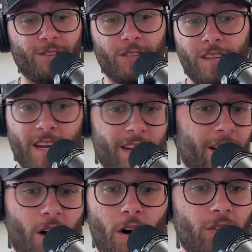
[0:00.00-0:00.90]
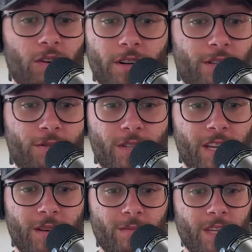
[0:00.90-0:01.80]
just handed all 32
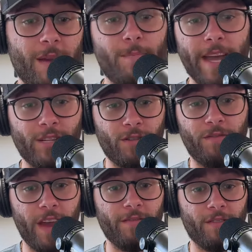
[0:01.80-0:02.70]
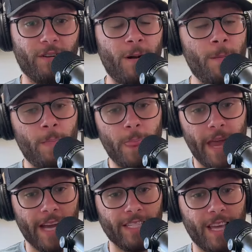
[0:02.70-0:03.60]
teams a major favor
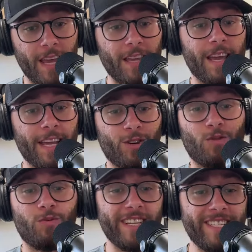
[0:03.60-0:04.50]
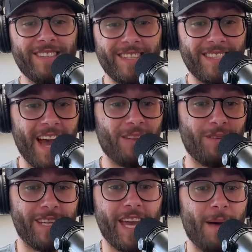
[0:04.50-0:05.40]
as they increased the
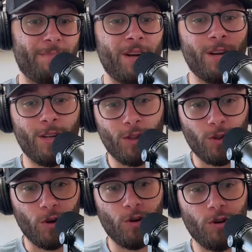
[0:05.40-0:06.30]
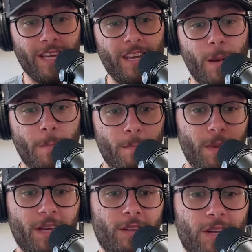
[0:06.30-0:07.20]
salary cap $30
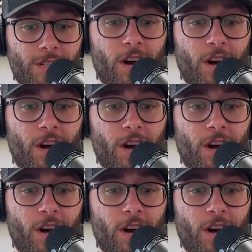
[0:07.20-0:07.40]
million.